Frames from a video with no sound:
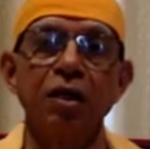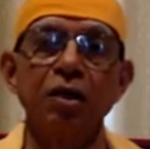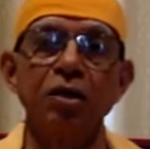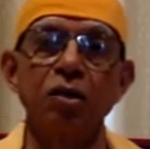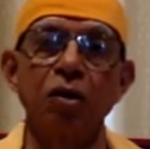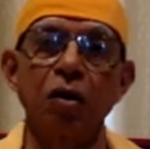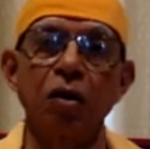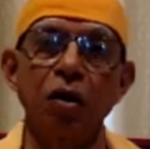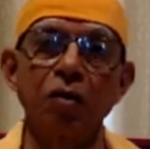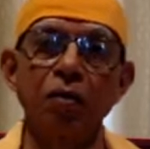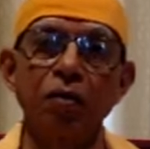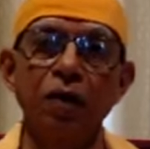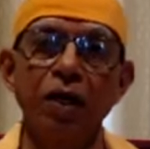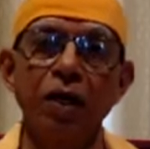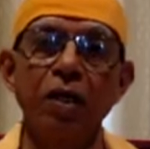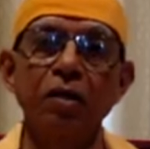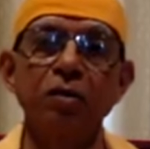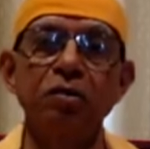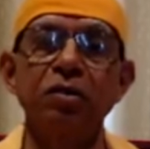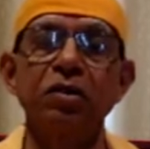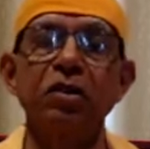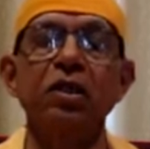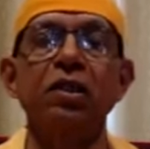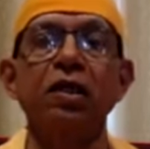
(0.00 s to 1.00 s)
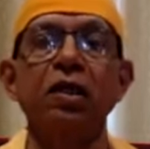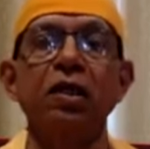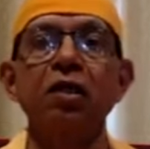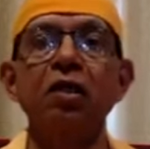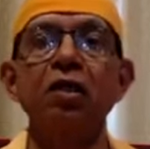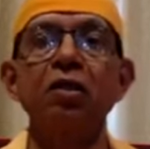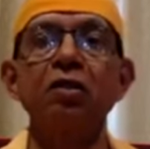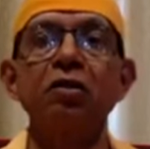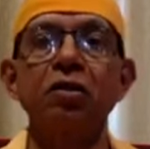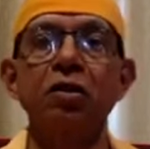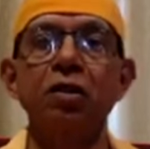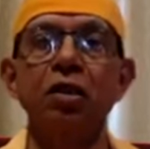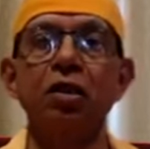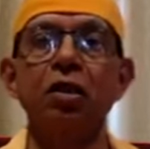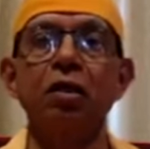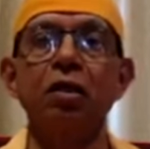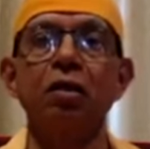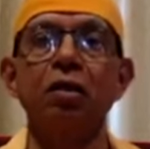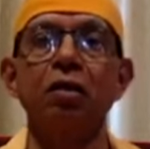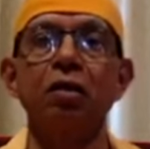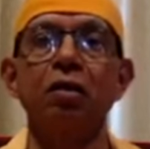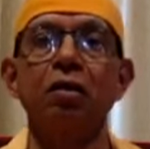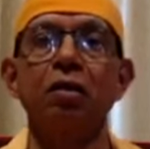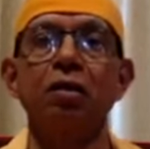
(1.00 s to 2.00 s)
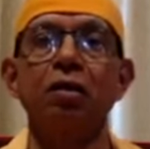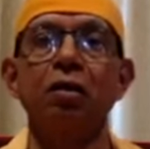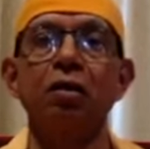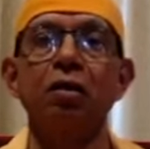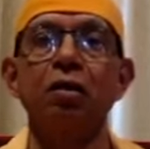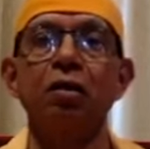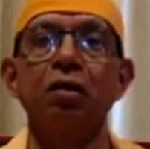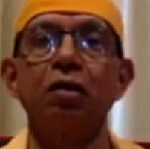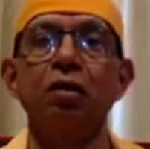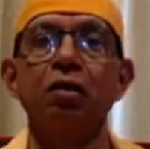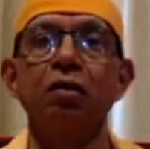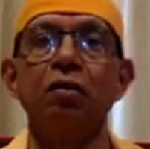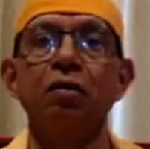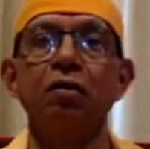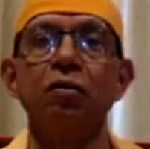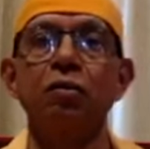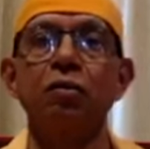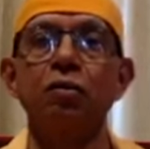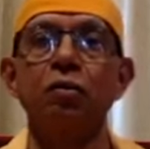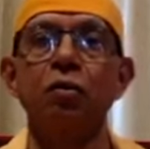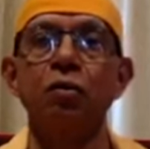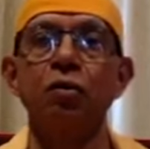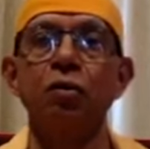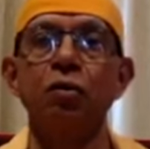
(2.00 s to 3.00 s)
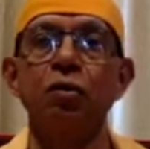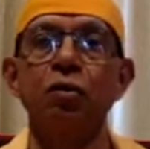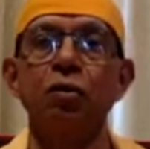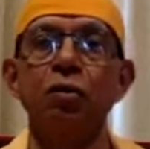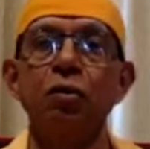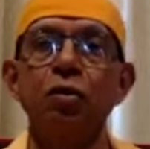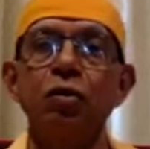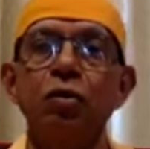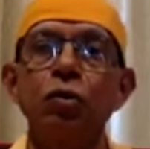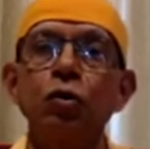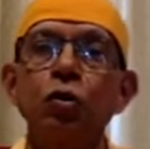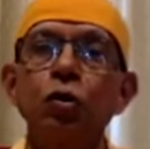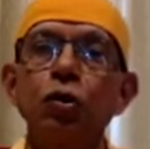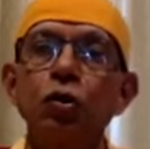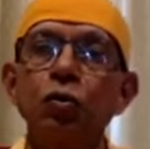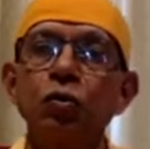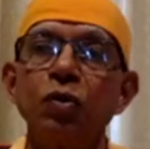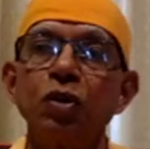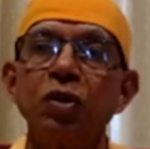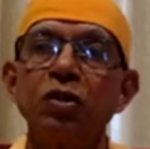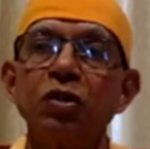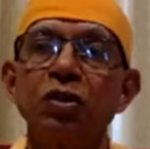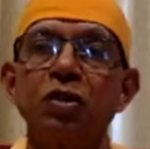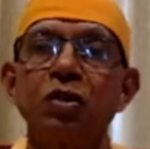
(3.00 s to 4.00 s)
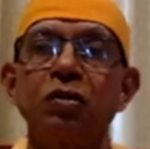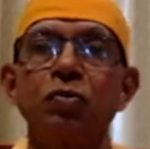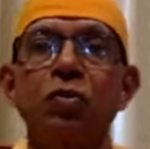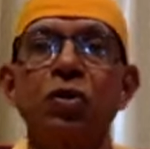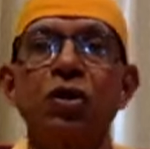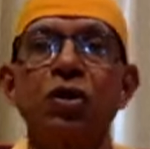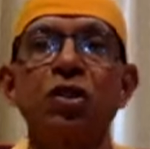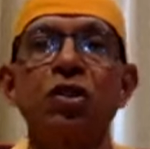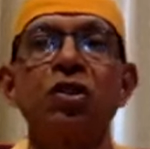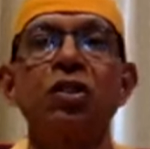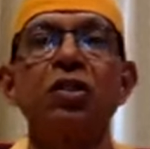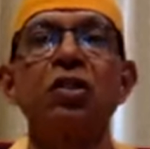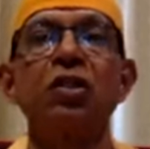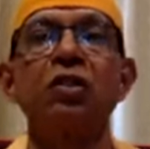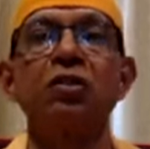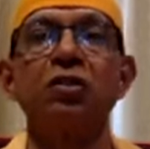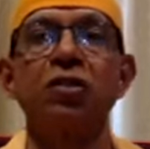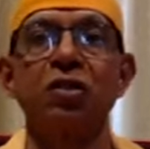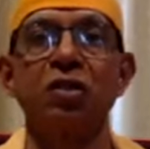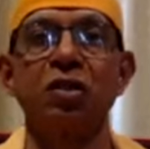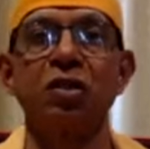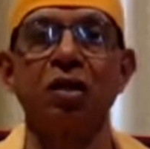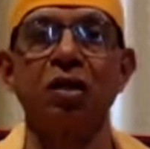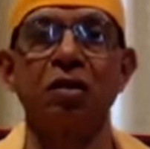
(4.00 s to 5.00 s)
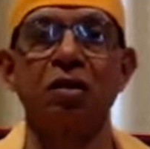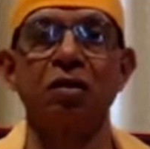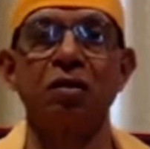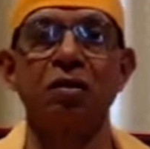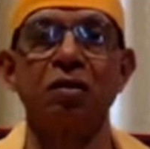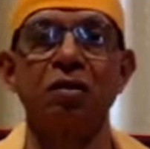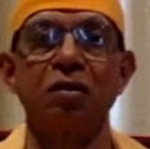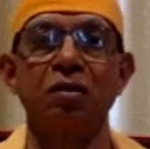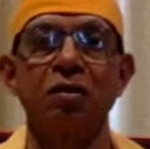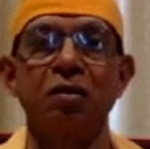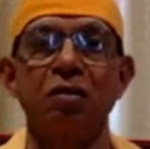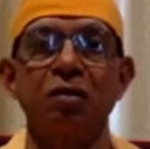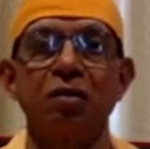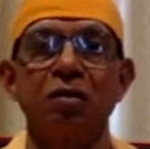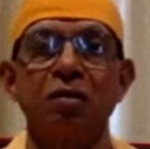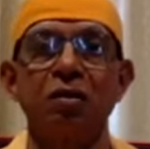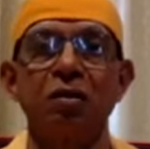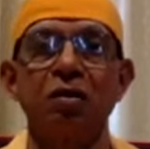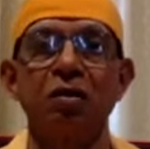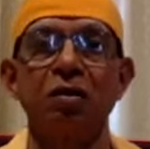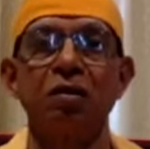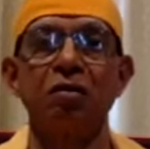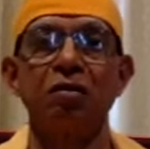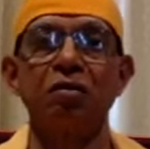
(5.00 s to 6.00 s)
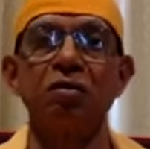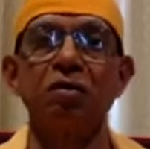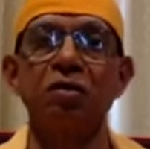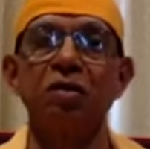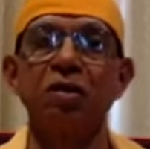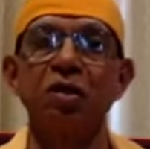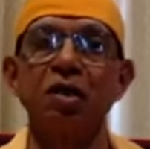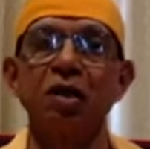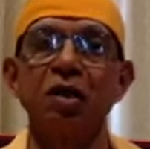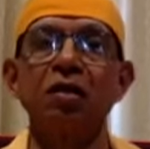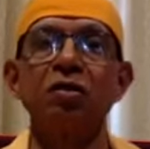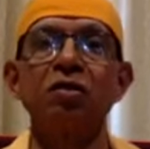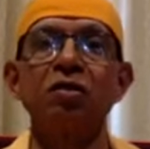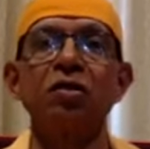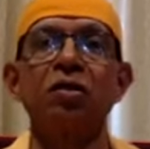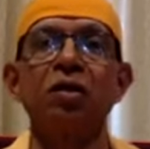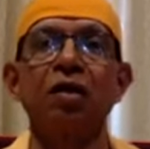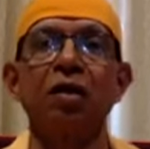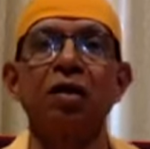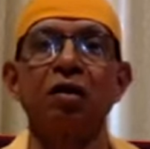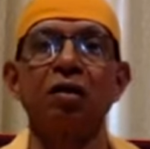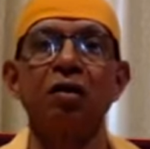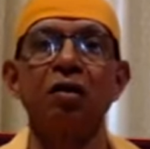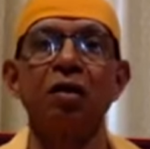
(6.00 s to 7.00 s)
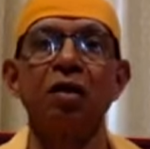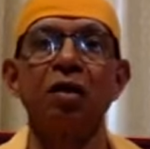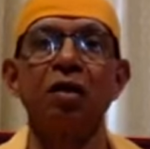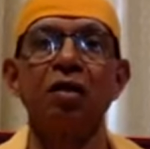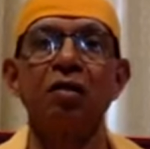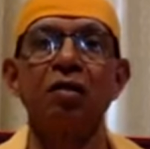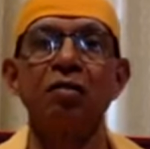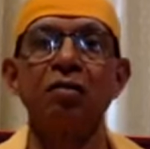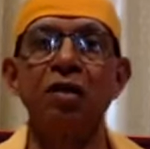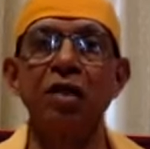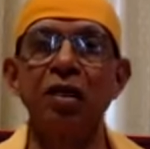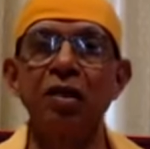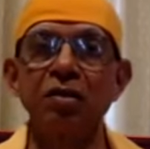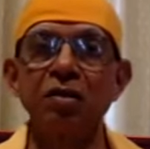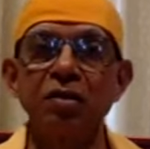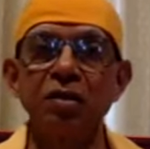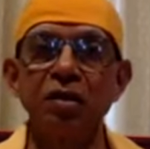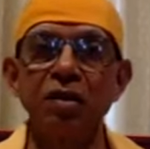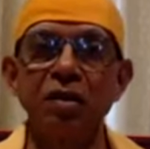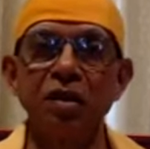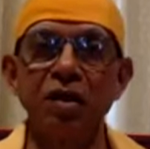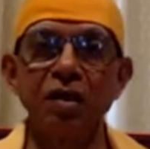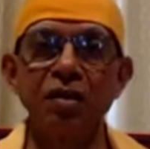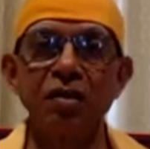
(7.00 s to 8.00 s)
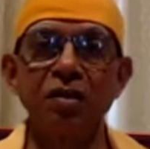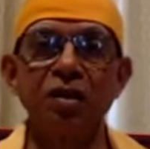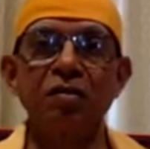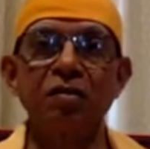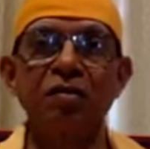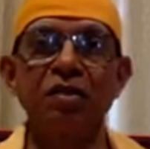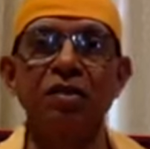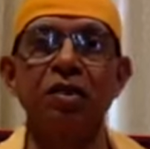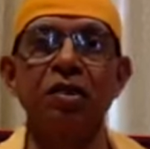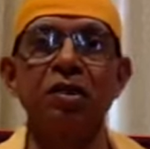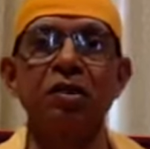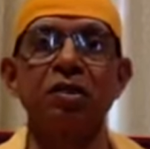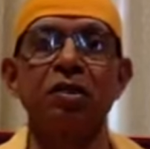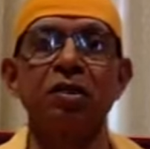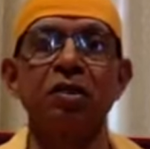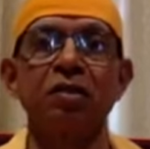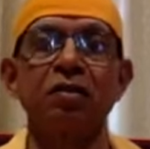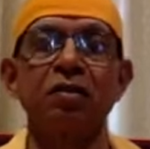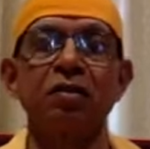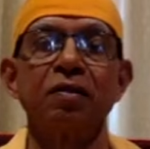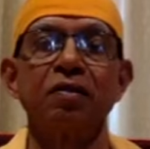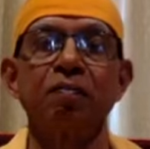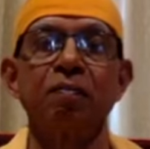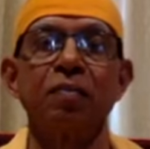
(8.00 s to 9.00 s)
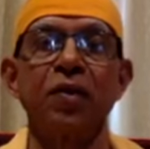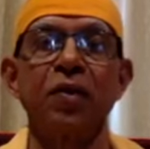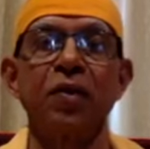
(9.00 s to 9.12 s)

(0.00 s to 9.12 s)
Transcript: it's always the tendency to go towards its original state, to its real state. That is the nature of existence.